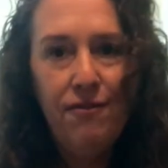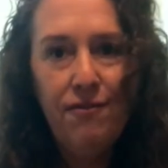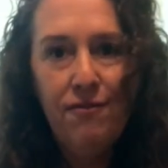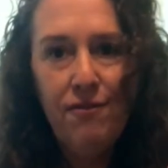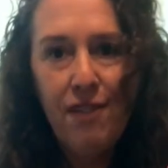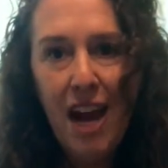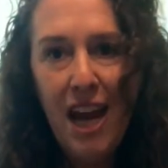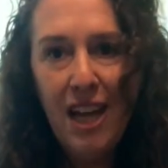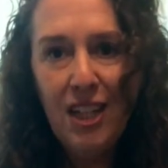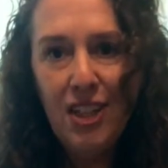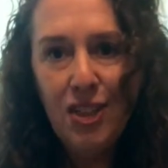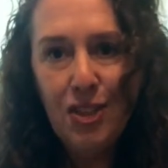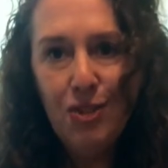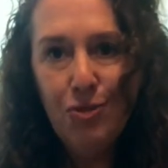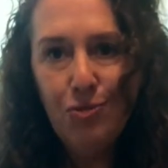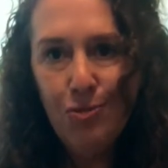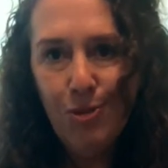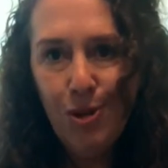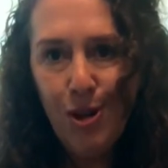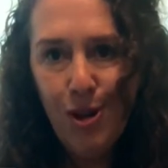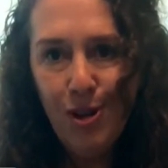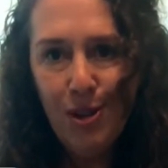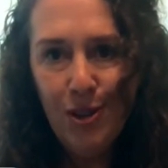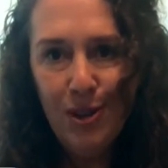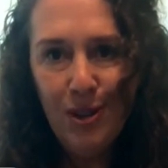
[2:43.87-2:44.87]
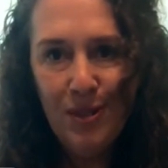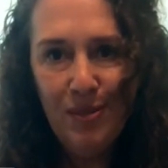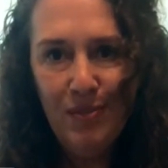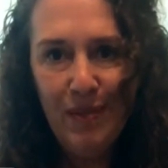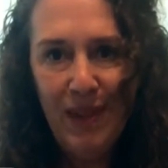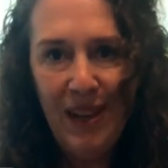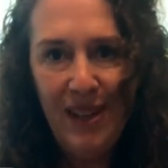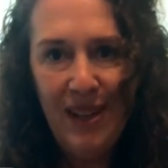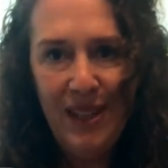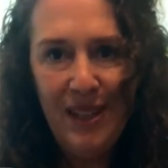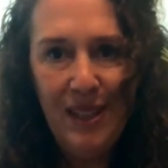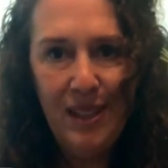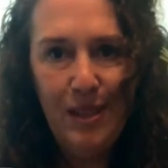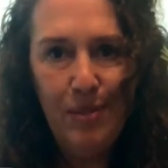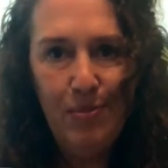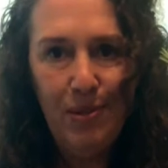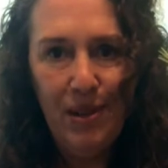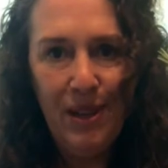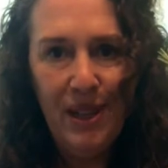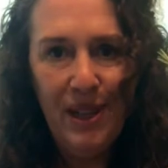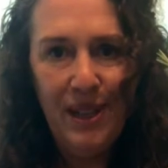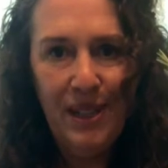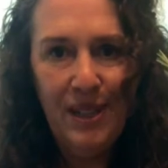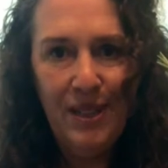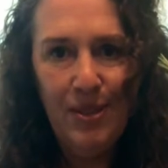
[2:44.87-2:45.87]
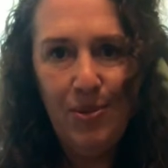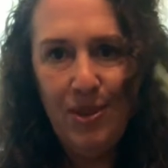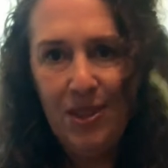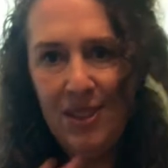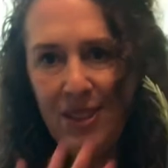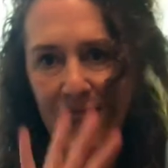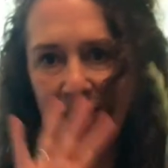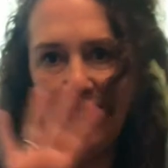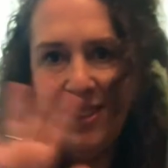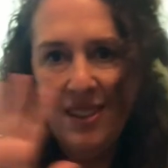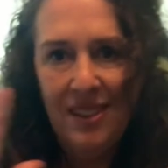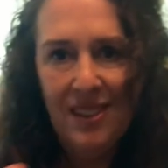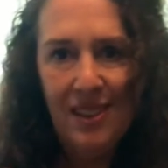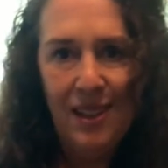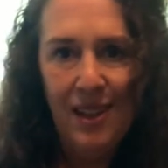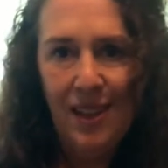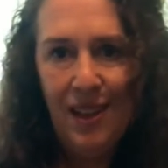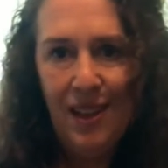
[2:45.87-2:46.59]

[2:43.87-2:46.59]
fresh rosemary sprigs, which is